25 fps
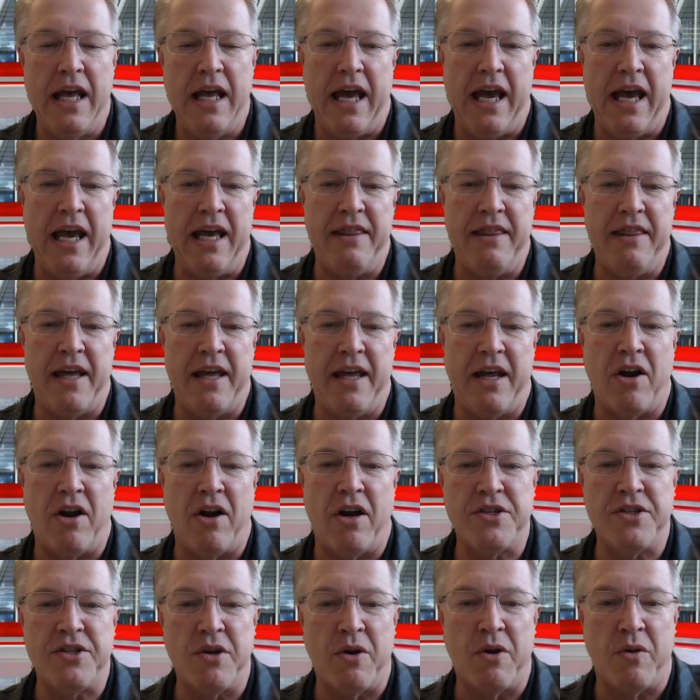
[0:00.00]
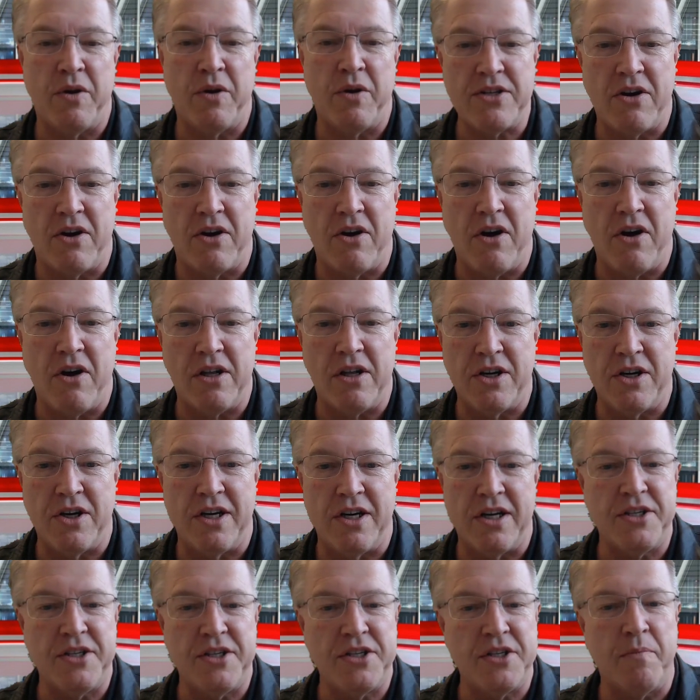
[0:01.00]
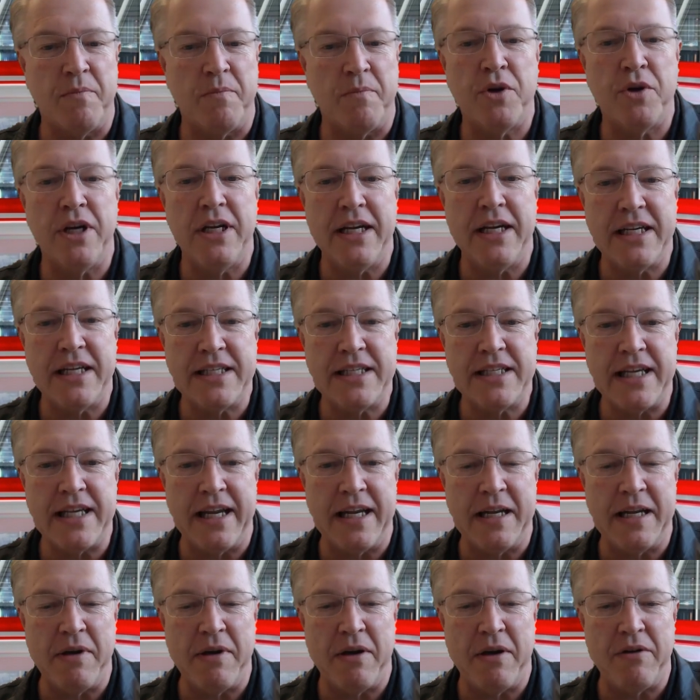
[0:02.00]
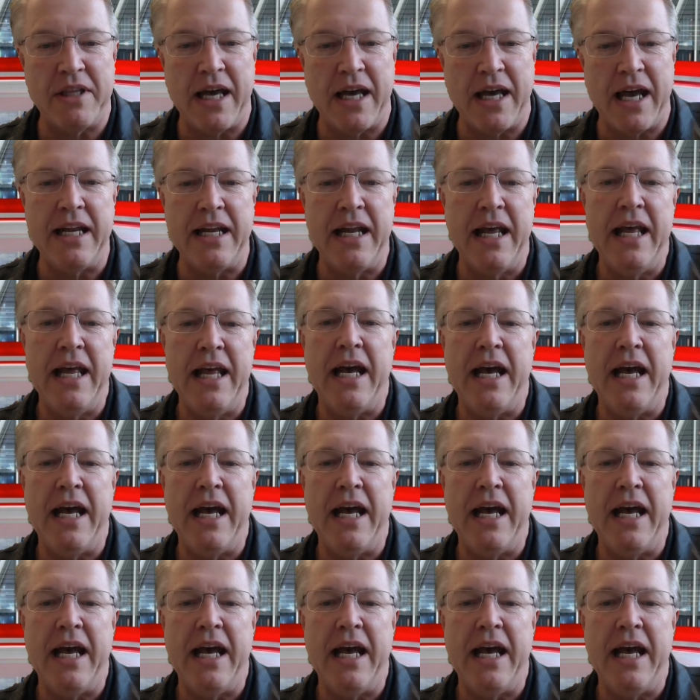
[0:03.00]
and that our stories are all heard. So pretty excited about that.